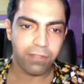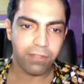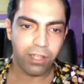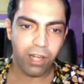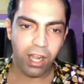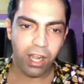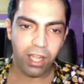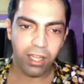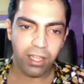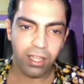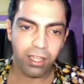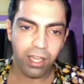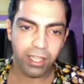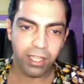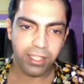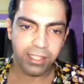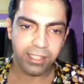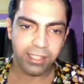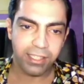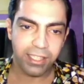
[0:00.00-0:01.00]
after
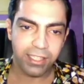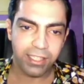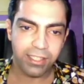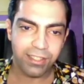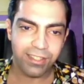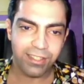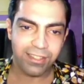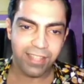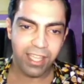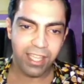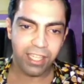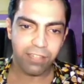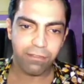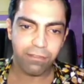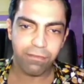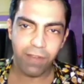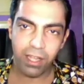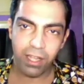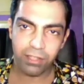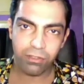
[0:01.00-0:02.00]
I, I click
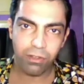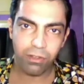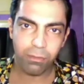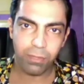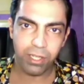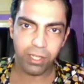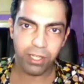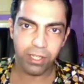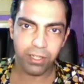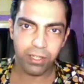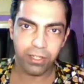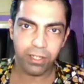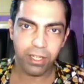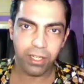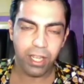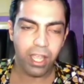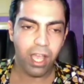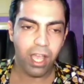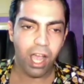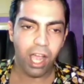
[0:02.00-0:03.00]
stake Fantom
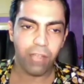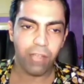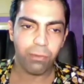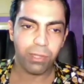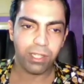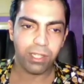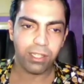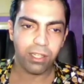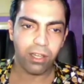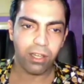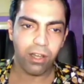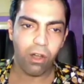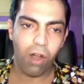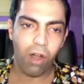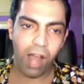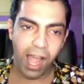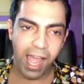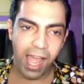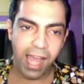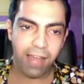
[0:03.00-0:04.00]
here, I will
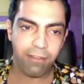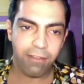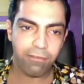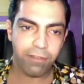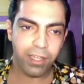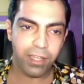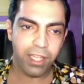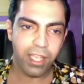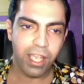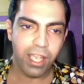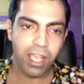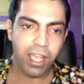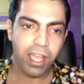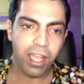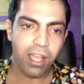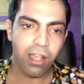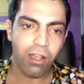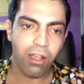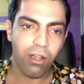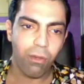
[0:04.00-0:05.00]
have
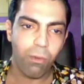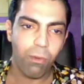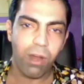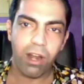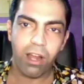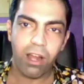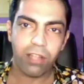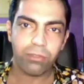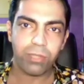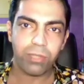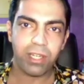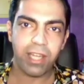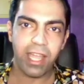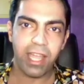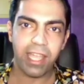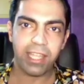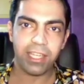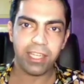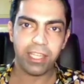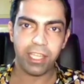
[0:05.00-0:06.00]
uh, one
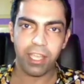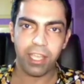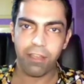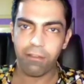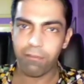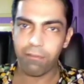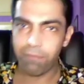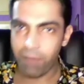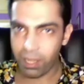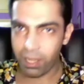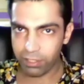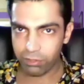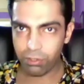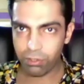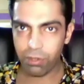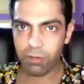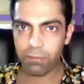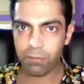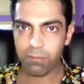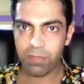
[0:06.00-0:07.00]
hundred eighty
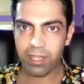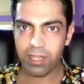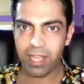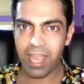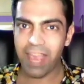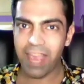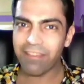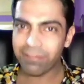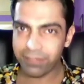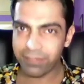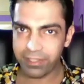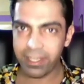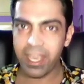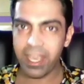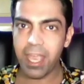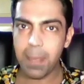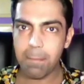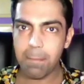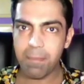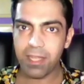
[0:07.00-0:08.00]
Fantom F
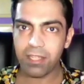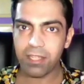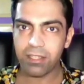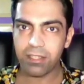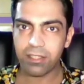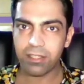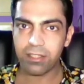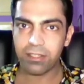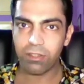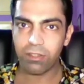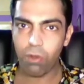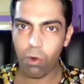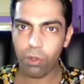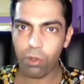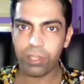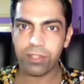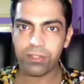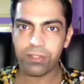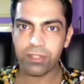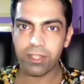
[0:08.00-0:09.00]
T M
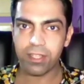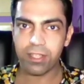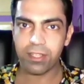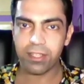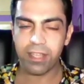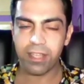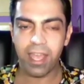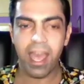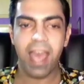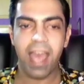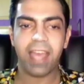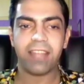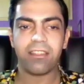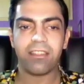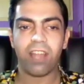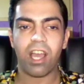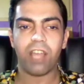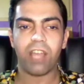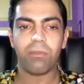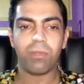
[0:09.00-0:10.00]
coins,
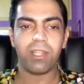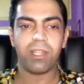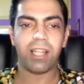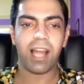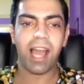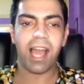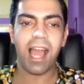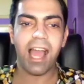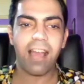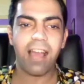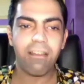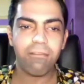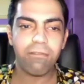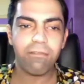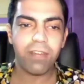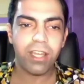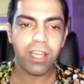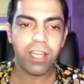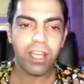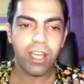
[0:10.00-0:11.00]
and I will
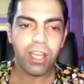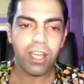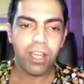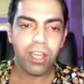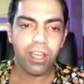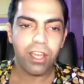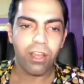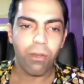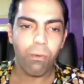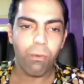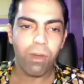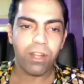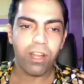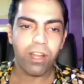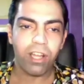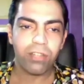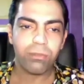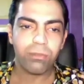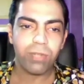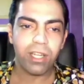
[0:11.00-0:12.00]
have uh,
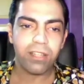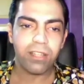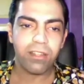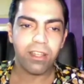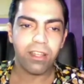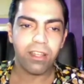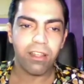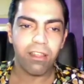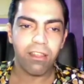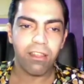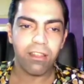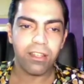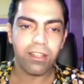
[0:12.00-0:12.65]
one hundred